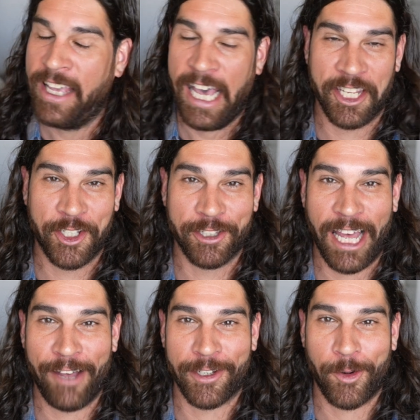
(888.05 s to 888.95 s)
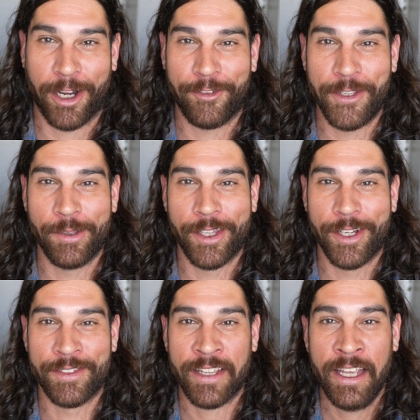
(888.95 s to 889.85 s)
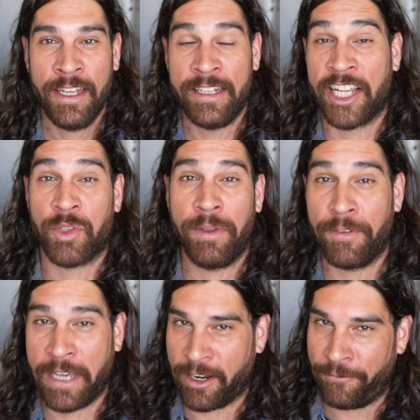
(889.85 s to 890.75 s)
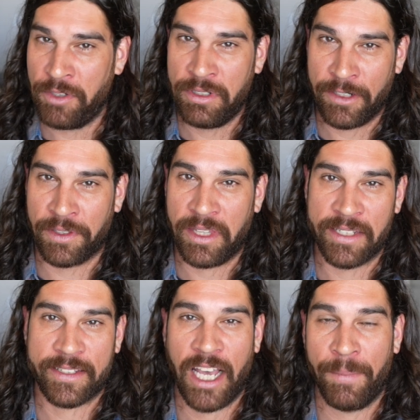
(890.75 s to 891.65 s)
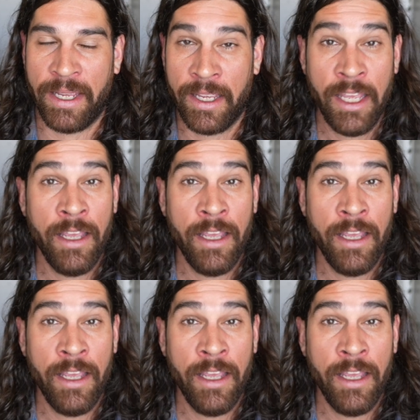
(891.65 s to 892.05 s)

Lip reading: Had a good laugh at quite a few of those. Next week, we've got a few different things coming.